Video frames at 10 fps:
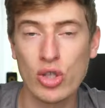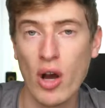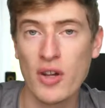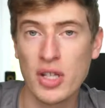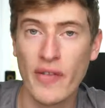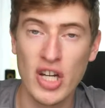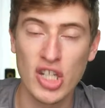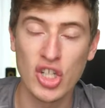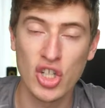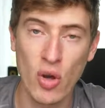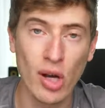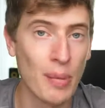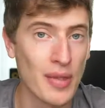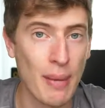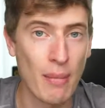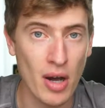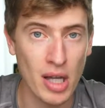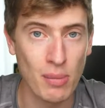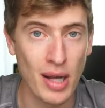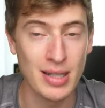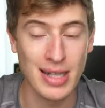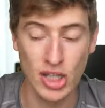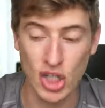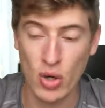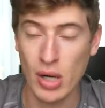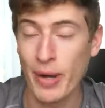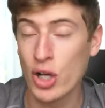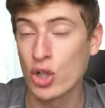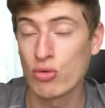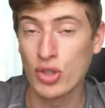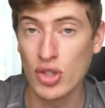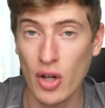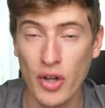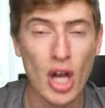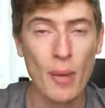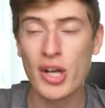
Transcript: chances of actually showing up in their marketplace and showing up at a good result,